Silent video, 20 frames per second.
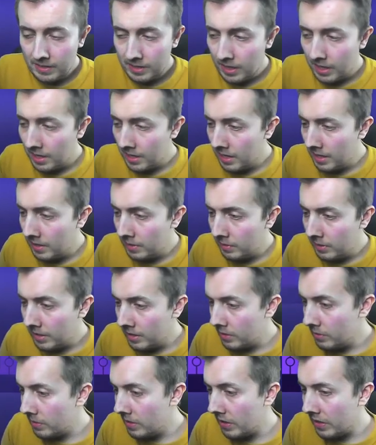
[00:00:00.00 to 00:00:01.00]
Uh, we're gonna
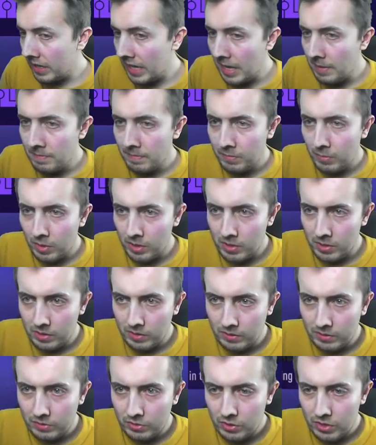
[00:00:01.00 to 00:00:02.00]
do another game. Why not?
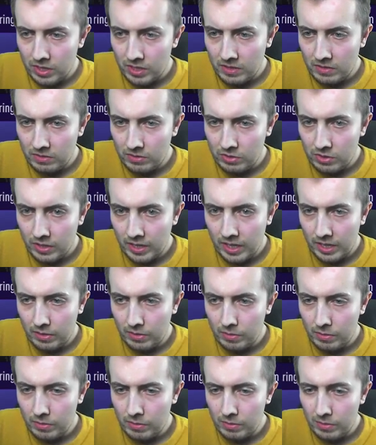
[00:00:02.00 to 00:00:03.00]
Try and try and get
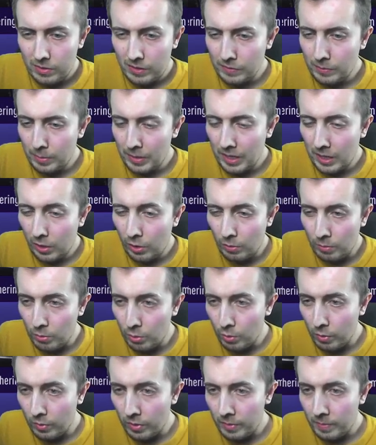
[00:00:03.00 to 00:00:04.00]
through. We have to play a lot
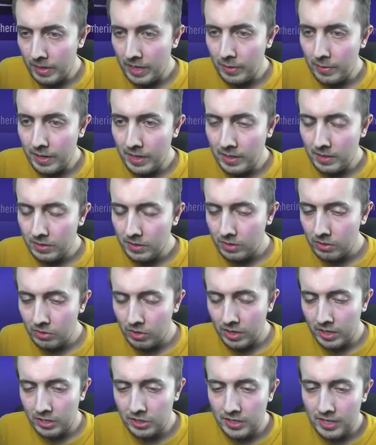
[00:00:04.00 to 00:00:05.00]
more of them anyway to try
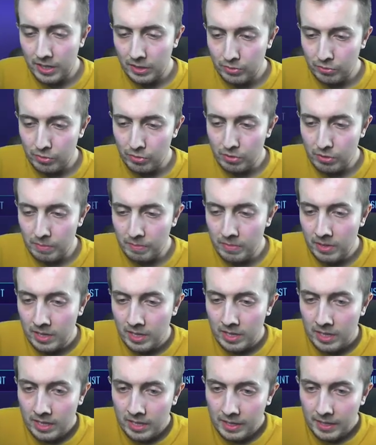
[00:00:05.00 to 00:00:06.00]
and actually get through them
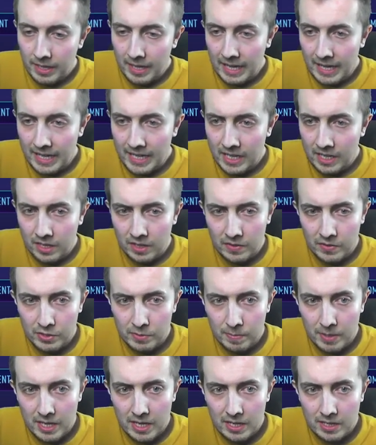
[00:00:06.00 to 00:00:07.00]
at any kind of
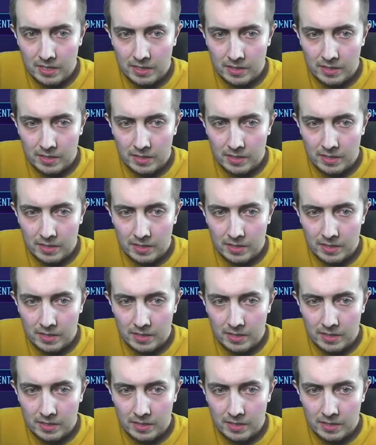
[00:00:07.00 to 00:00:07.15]
speeds.